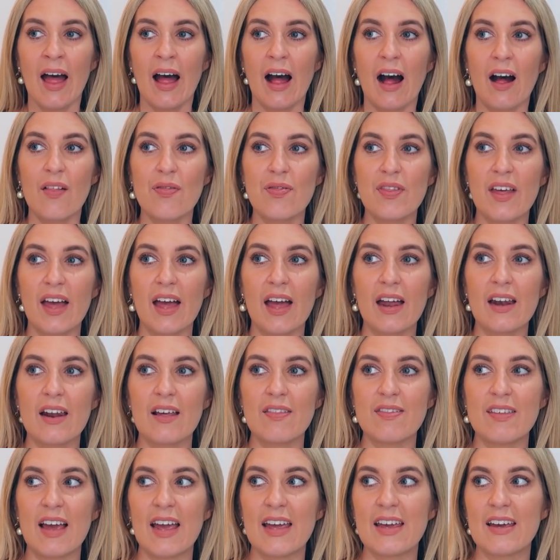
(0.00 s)
And
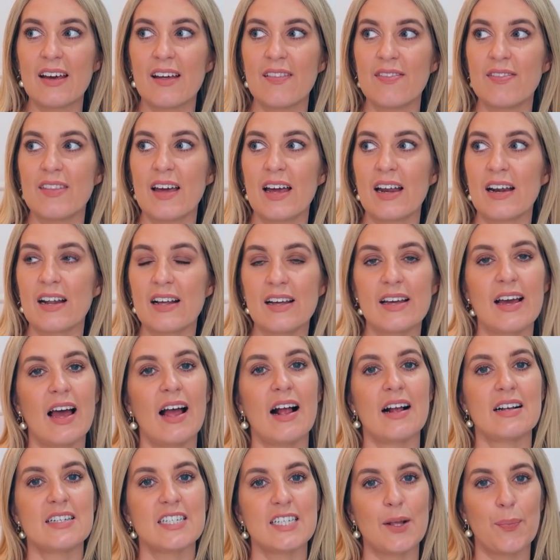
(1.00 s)
then they can then
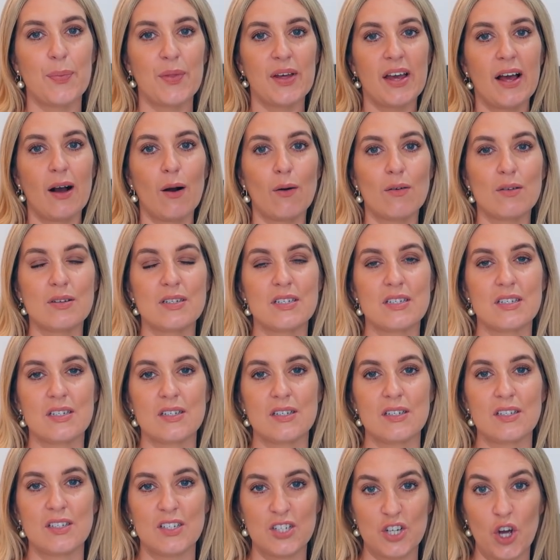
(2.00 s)
get something else
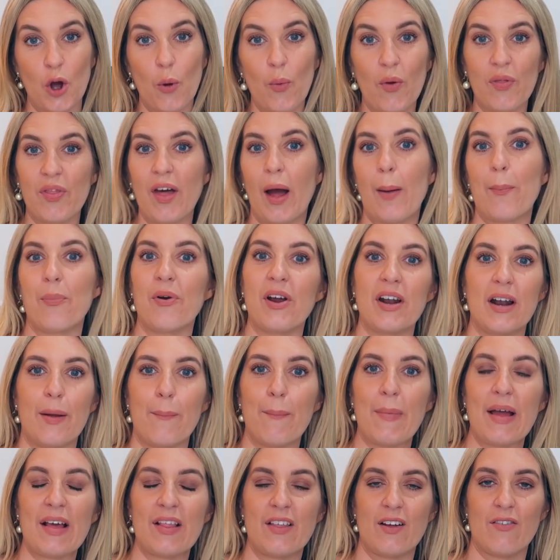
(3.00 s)
to go with that print
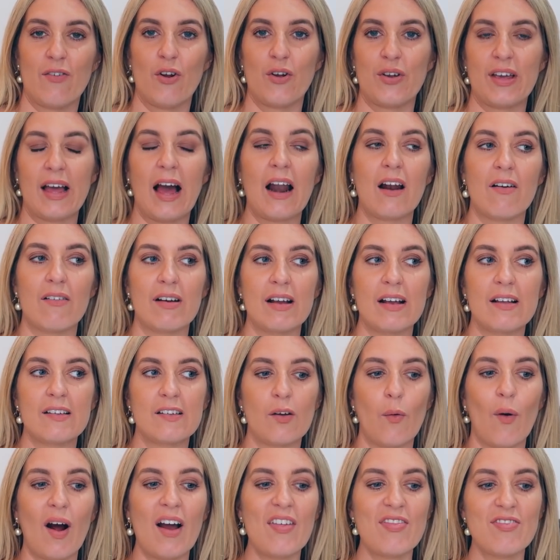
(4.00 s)
and make their own gallery.
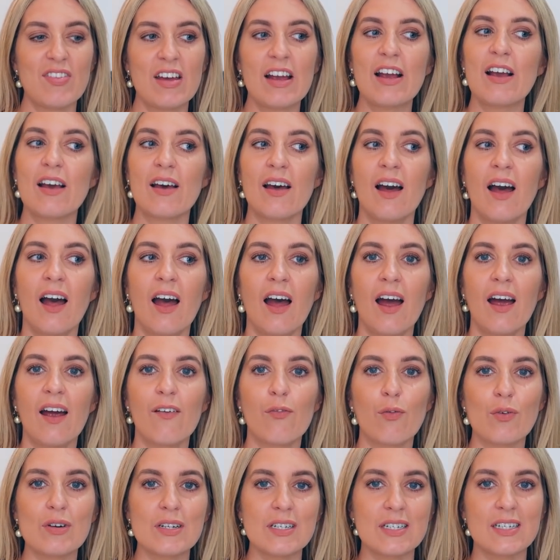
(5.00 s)
So I think
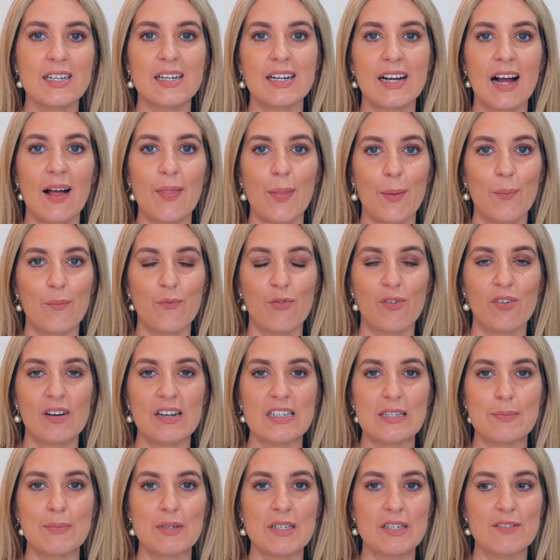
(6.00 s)
everyone's going to get them for
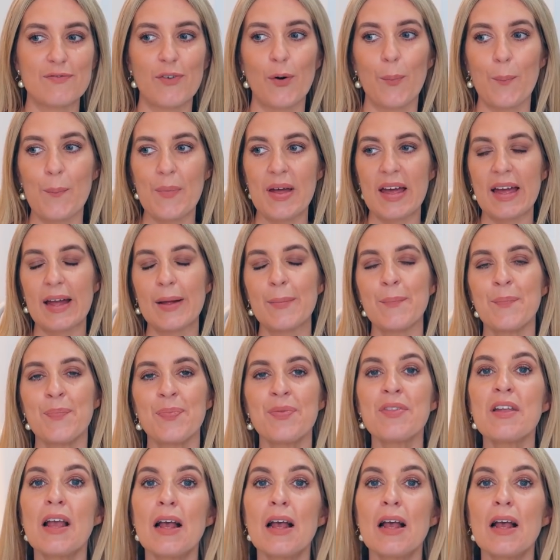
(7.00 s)
Christmas from me.